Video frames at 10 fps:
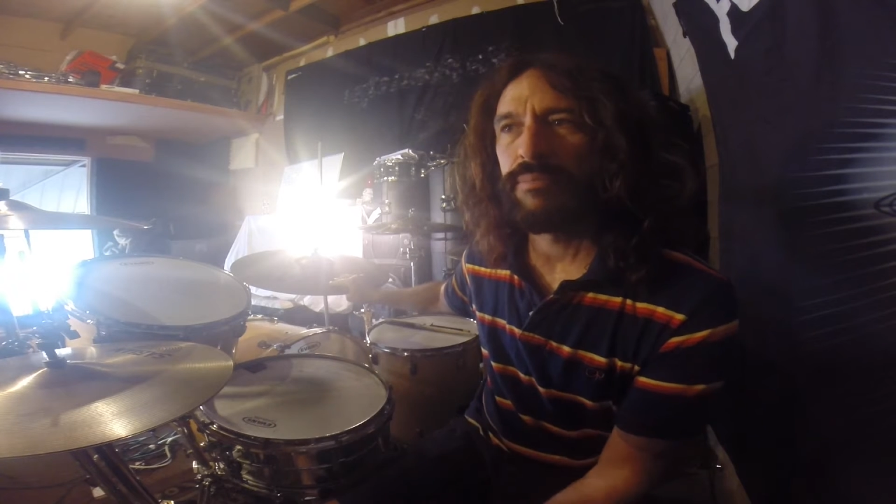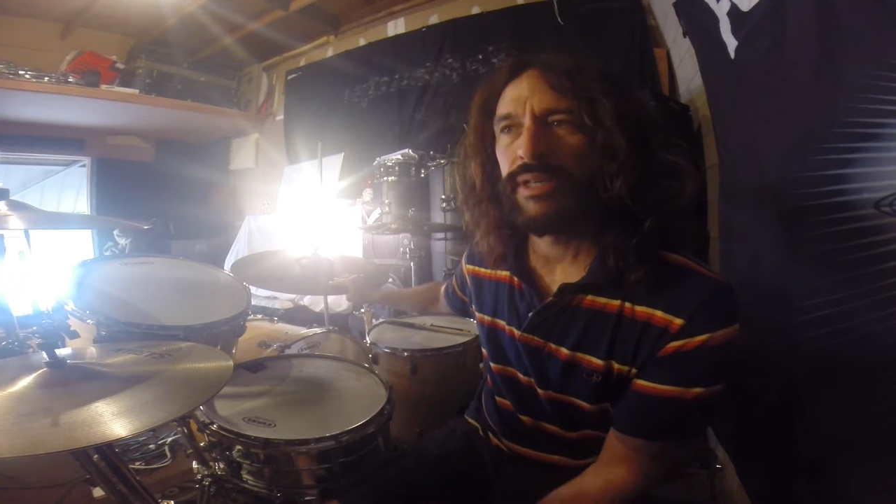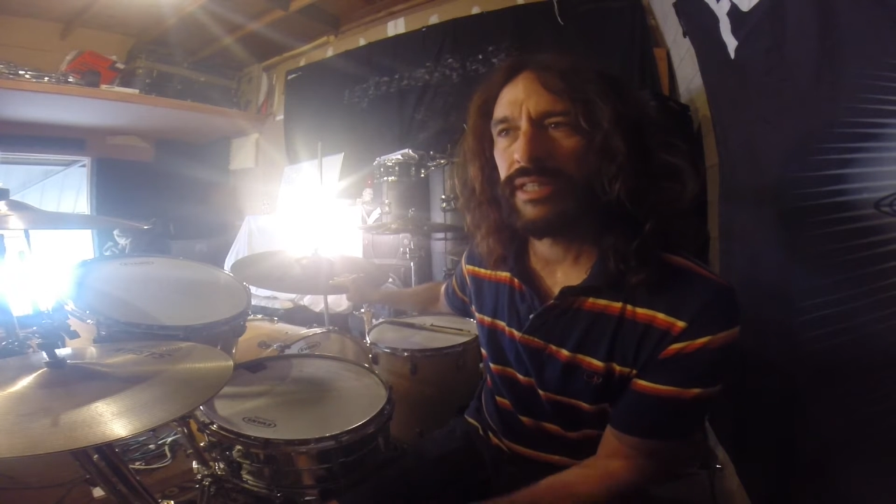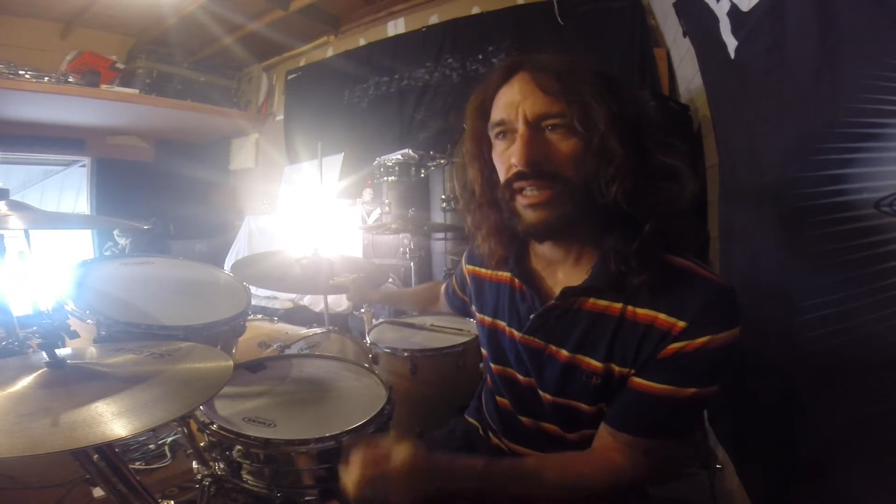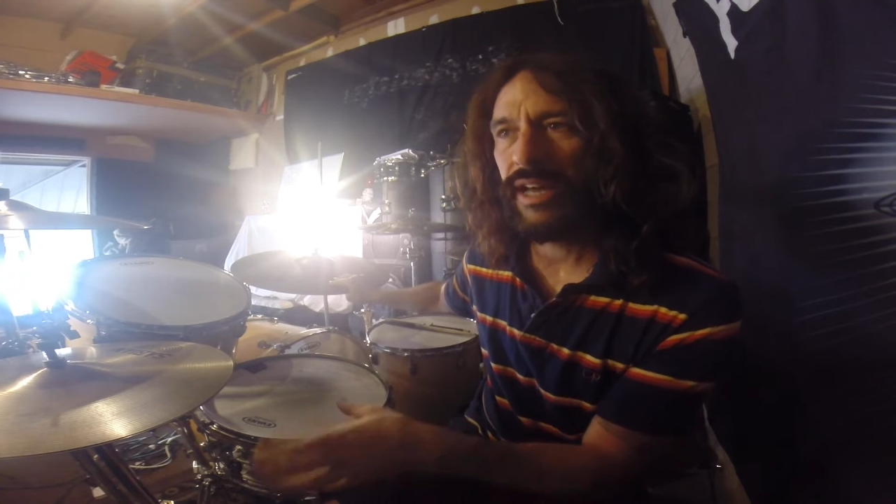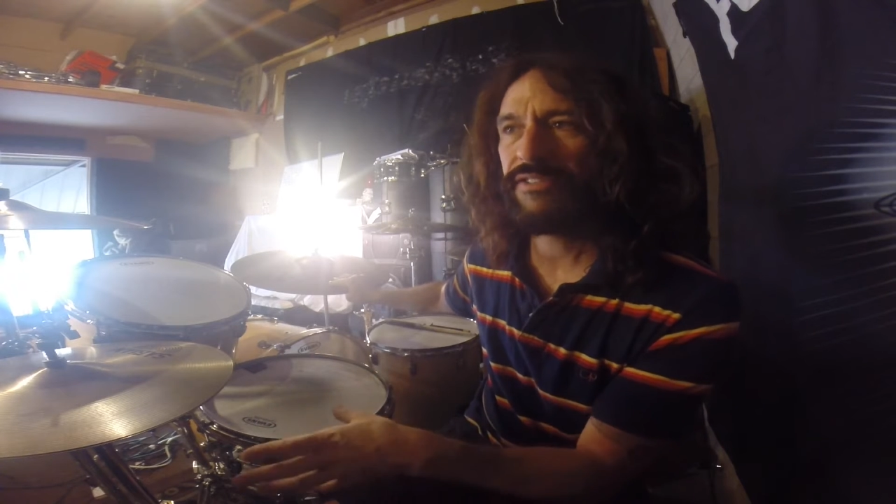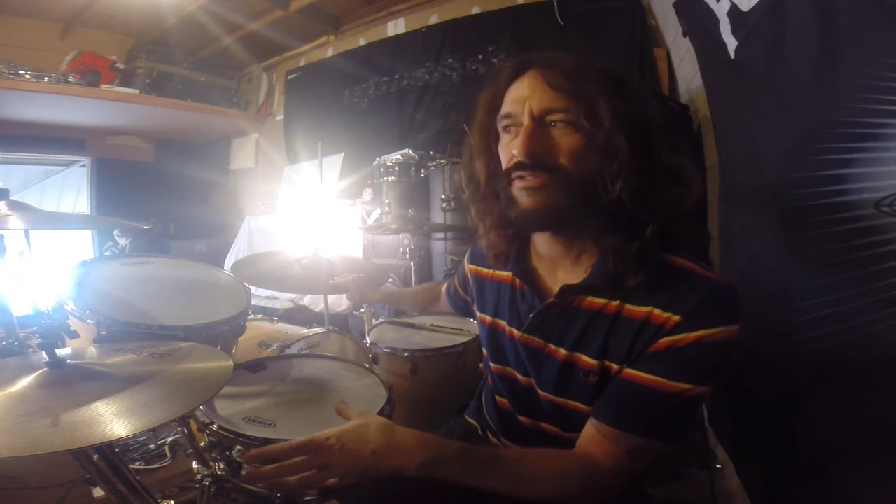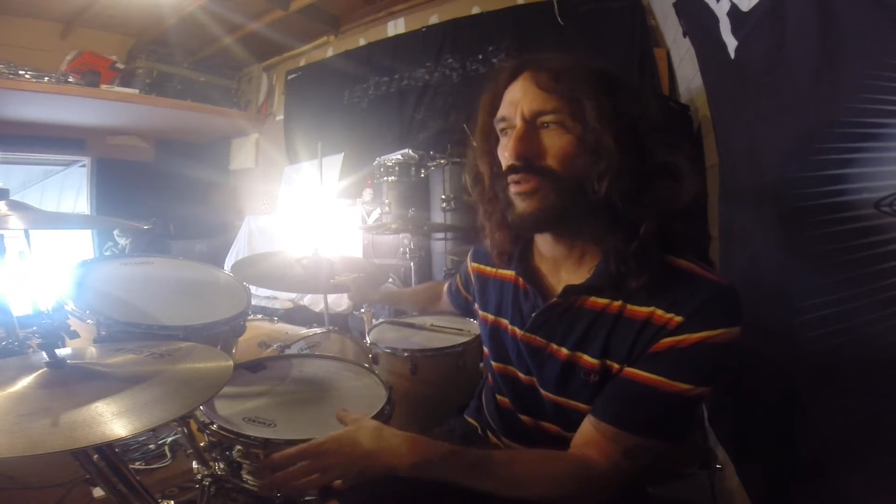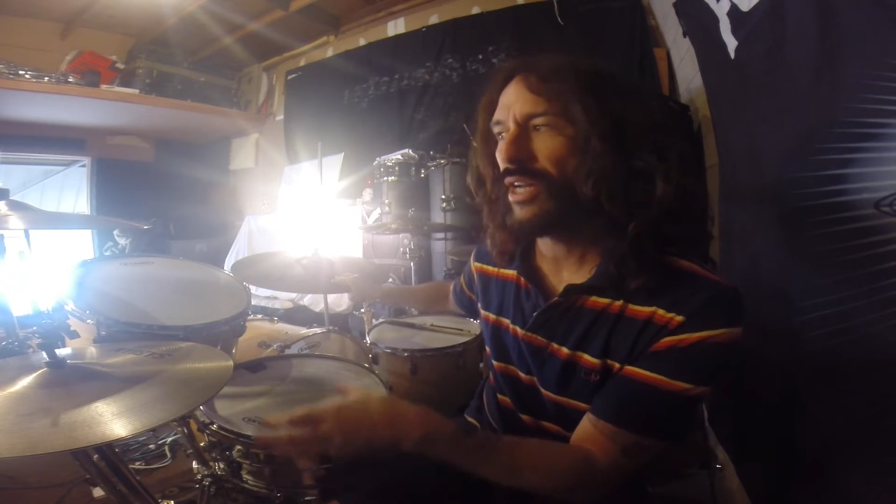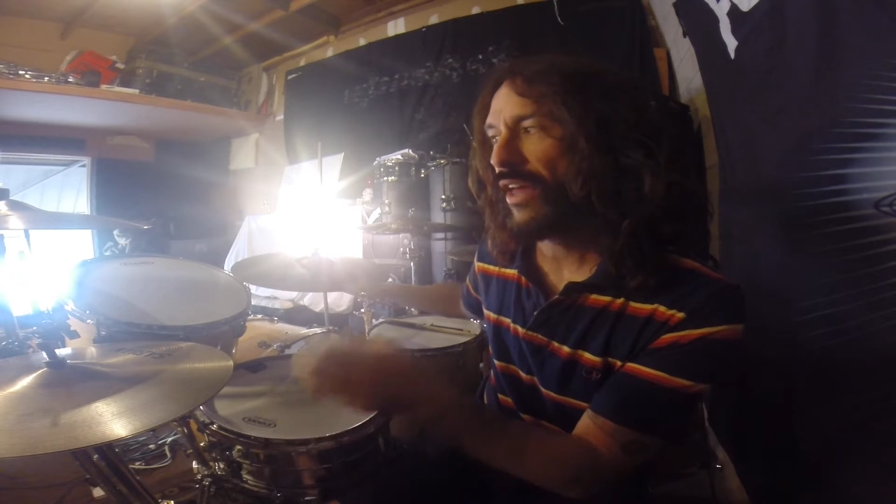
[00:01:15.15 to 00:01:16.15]
but the left
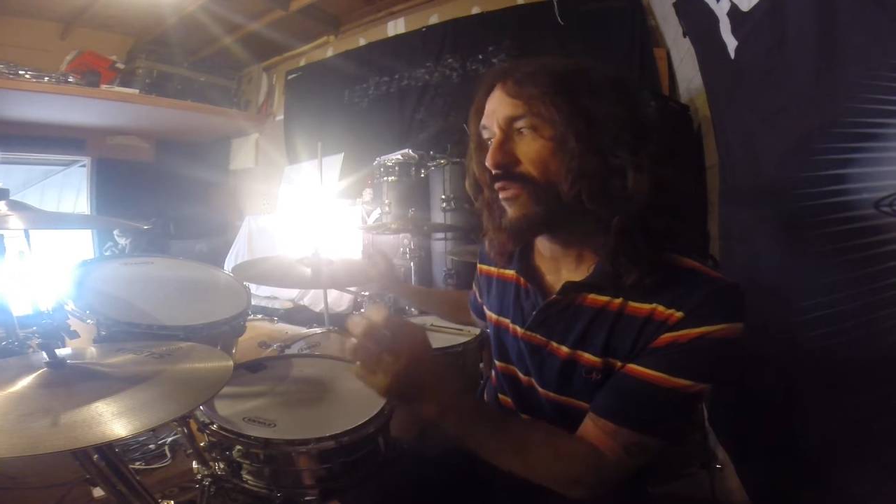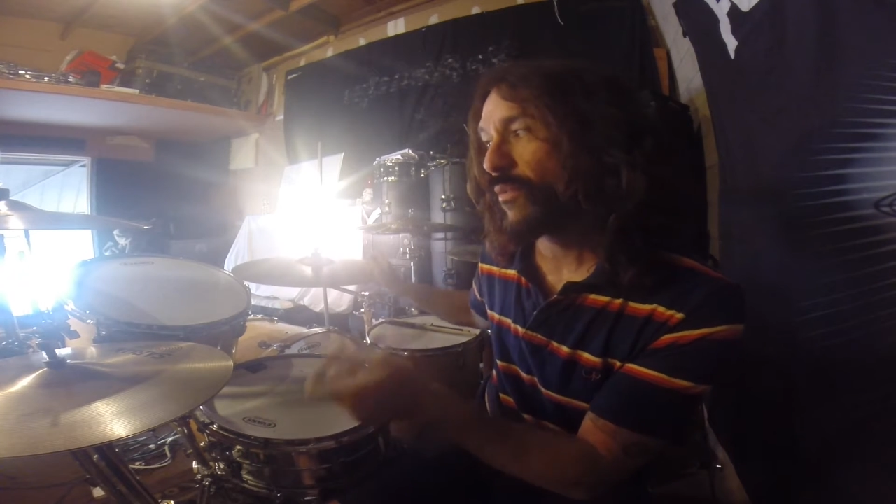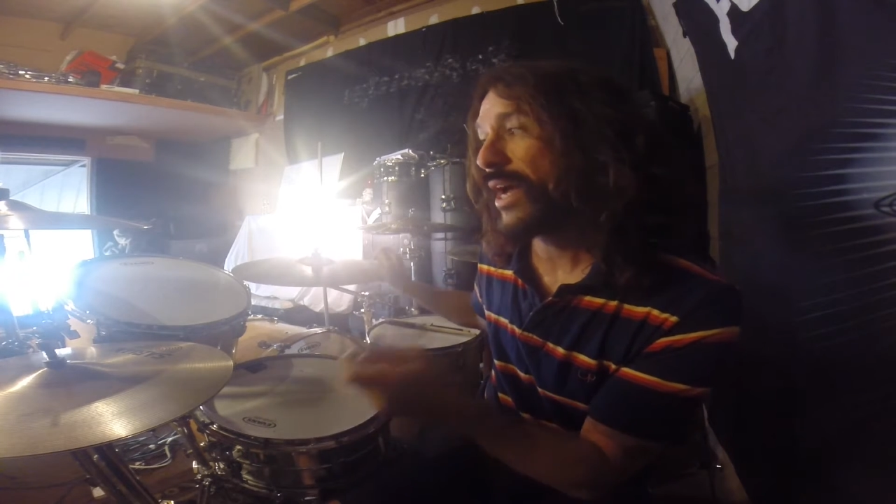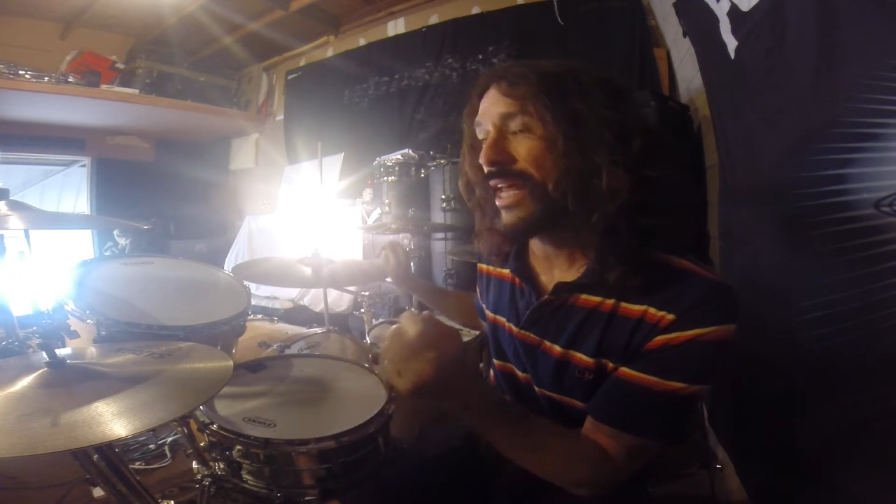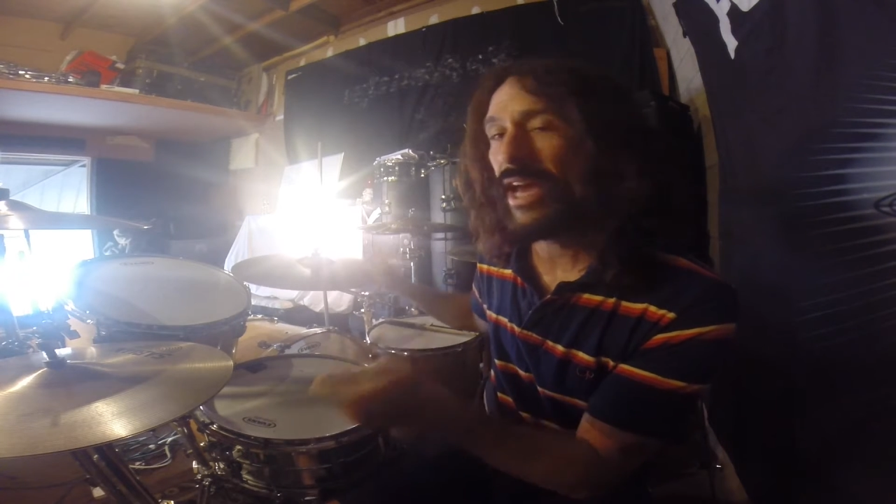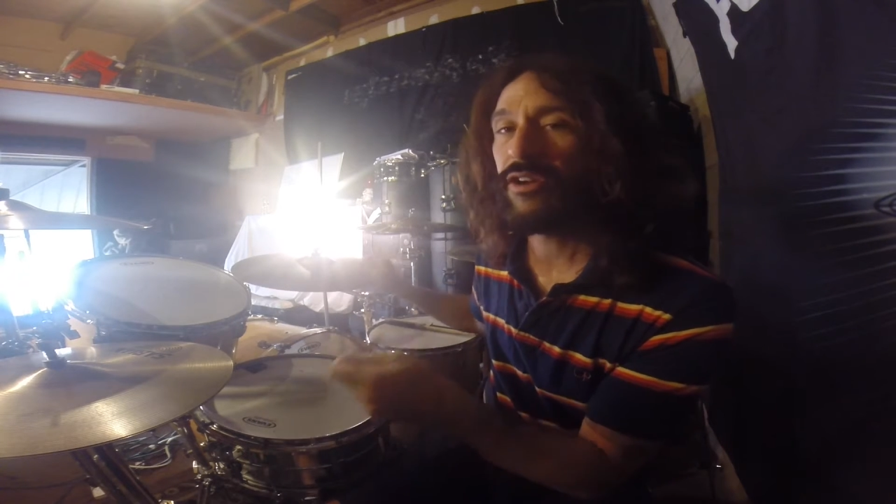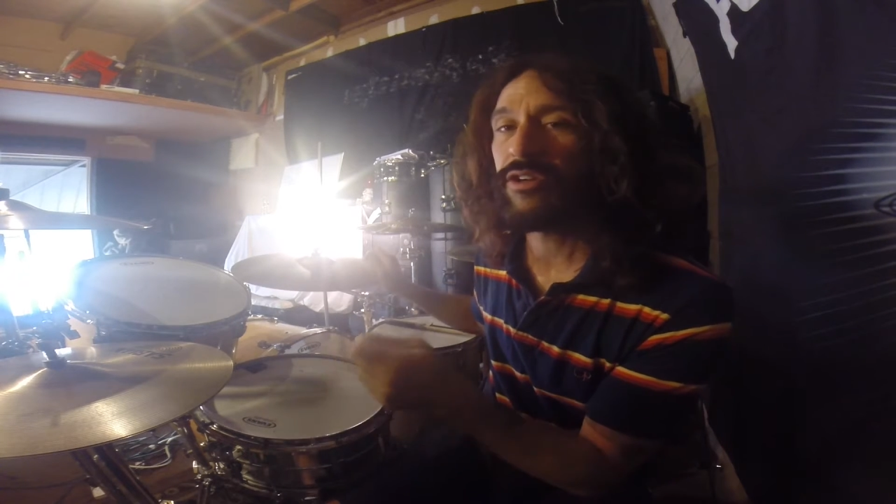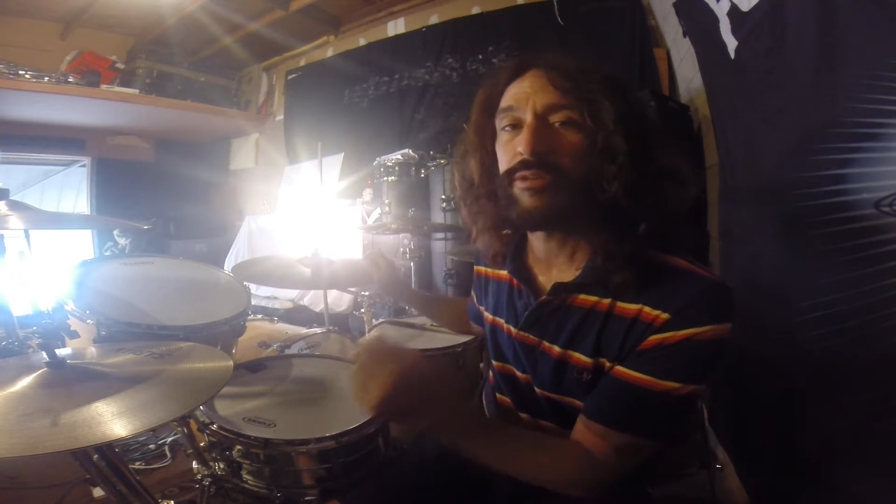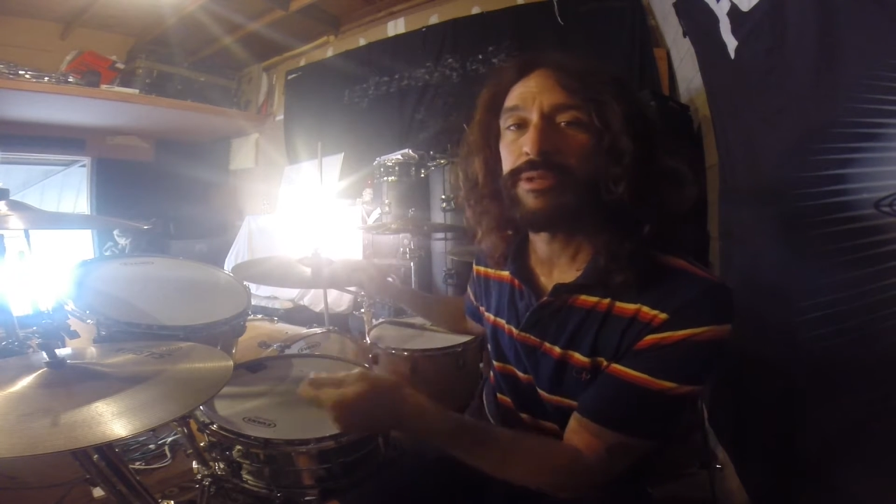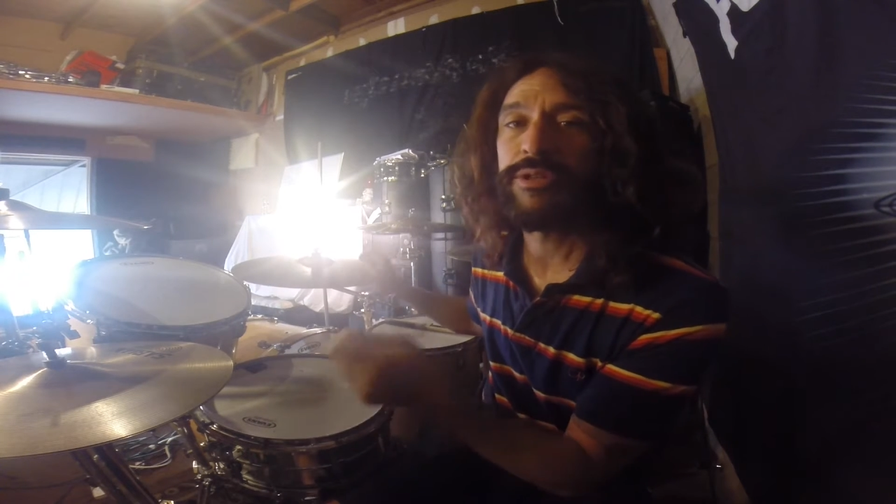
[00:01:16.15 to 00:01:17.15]
foot and the right hand are
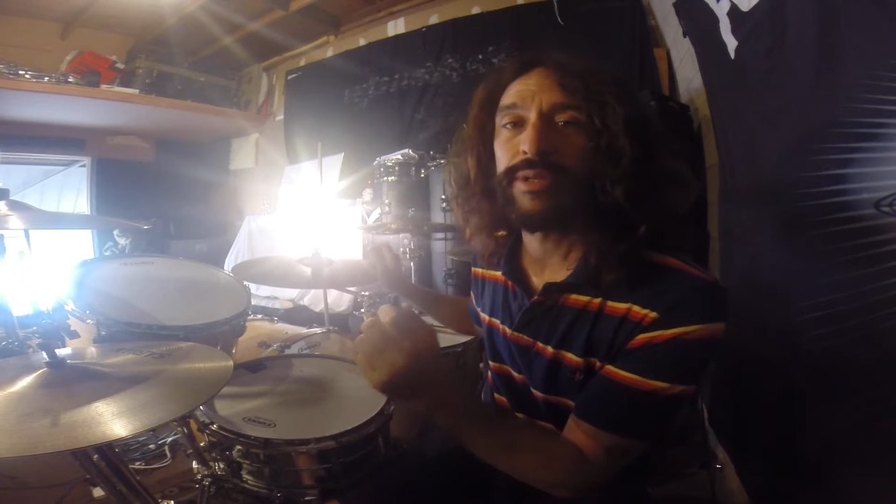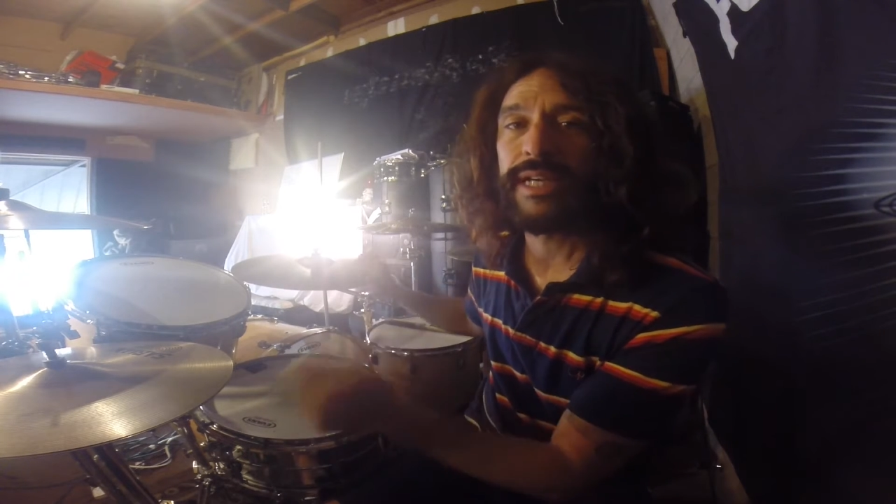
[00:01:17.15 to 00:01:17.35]
going to be doing